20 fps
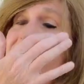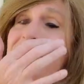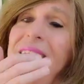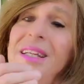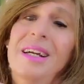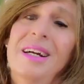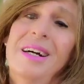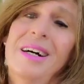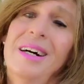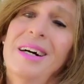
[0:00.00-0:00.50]

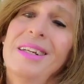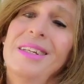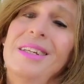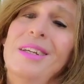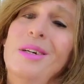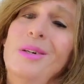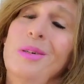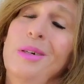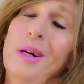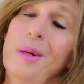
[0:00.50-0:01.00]
Yeah, I
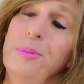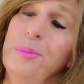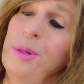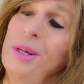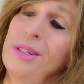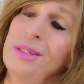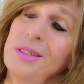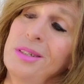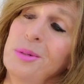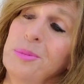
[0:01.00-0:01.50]
know. I
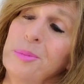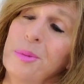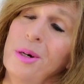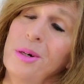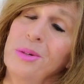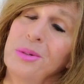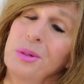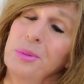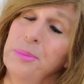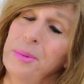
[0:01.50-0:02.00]
piss and
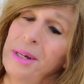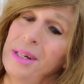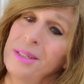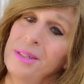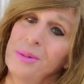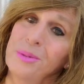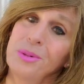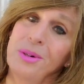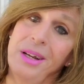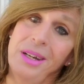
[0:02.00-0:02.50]
moan about
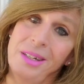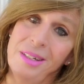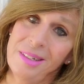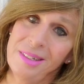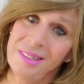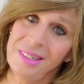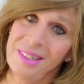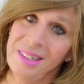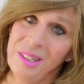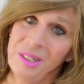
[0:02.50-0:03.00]
the rainy
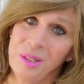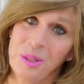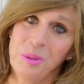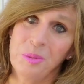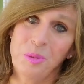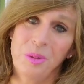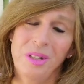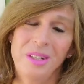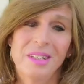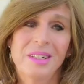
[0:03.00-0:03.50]

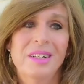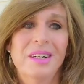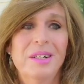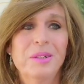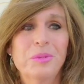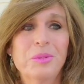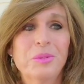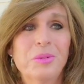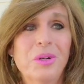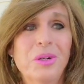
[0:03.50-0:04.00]
season when it
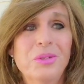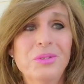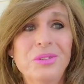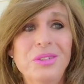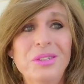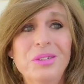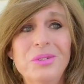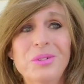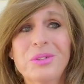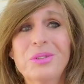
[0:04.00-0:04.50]
comes.
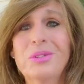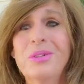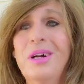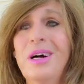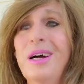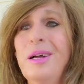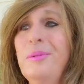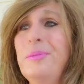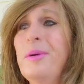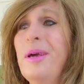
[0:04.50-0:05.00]
Rosie, you're a
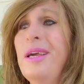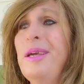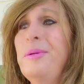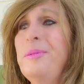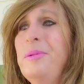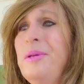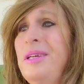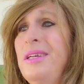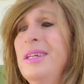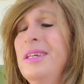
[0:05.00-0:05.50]

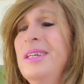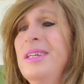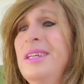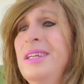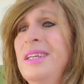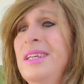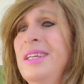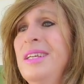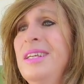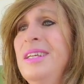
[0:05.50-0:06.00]
crybaby
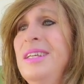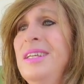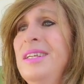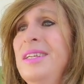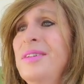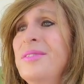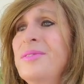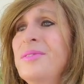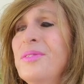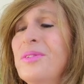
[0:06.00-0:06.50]

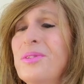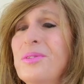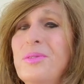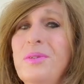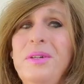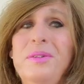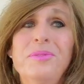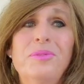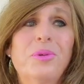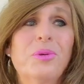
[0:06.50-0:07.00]

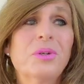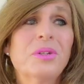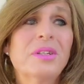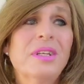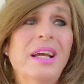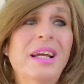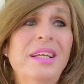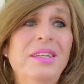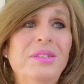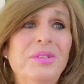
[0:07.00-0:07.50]
three, four
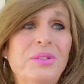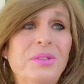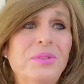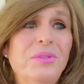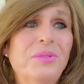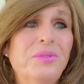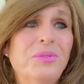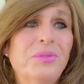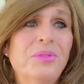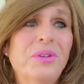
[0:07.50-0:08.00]
days
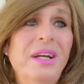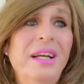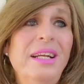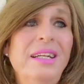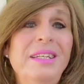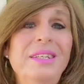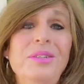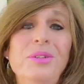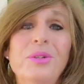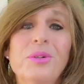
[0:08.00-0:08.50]
of
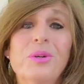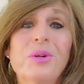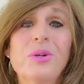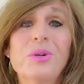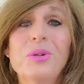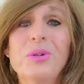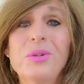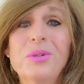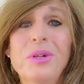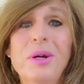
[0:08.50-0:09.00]
rain and you're
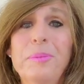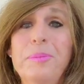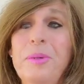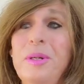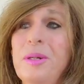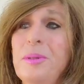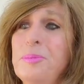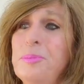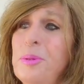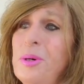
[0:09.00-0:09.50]
curled up
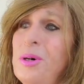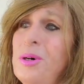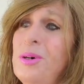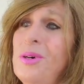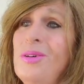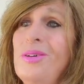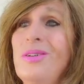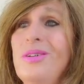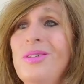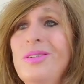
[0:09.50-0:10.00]
in a
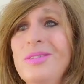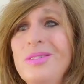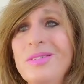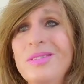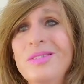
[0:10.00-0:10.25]
ball.